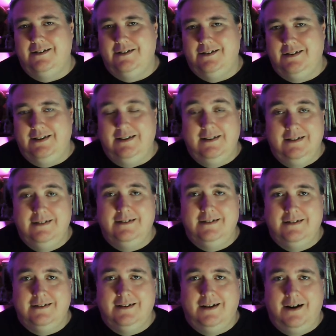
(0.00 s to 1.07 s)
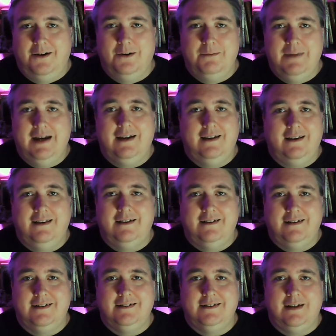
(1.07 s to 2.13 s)
She is our
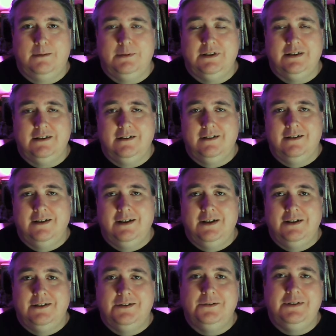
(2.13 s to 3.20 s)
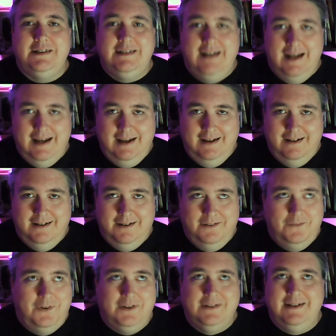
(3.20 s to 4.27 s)
Immaculate Conception. So today,
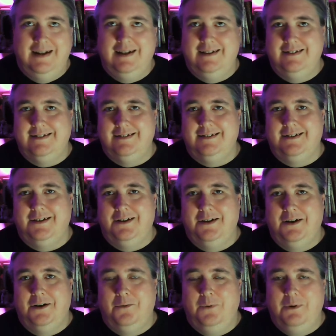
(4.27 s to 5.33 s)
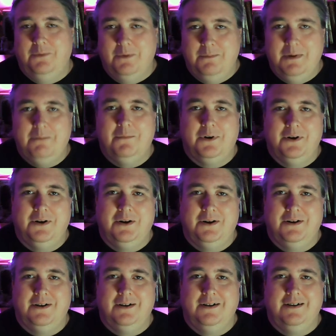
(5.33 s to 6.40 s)
of all days, we remember
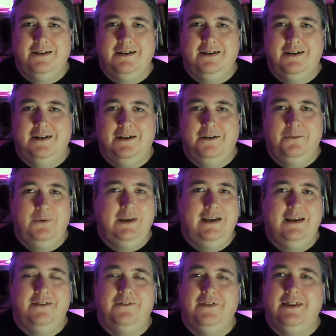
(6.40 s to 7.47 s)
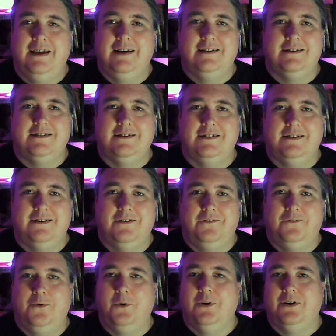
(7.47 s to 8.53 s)
her, we give thanks
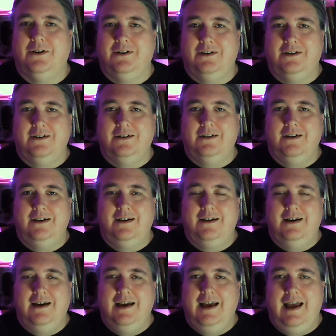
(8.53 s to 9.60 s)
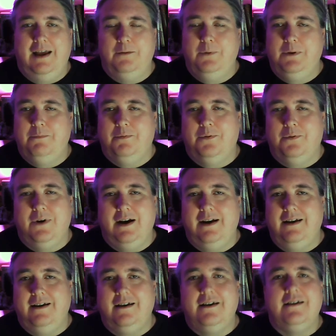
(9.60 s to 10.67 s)
for her, and we
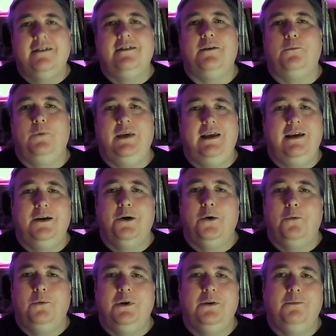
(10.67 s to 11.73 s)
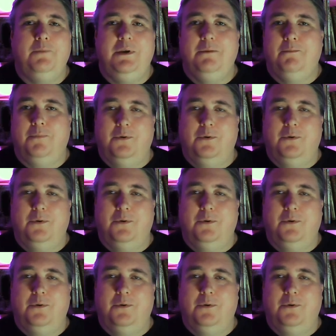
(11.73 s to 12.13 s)
pray that we will be